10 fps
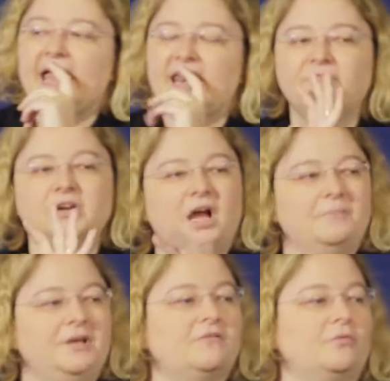At every
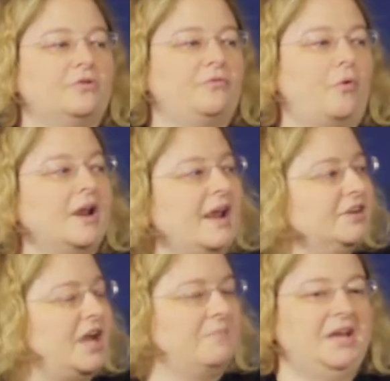company I've worked for and
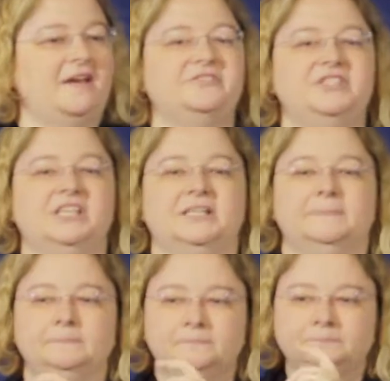every company I've
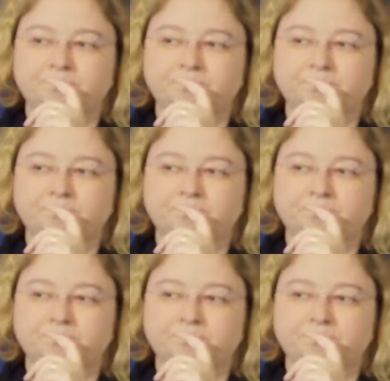seen,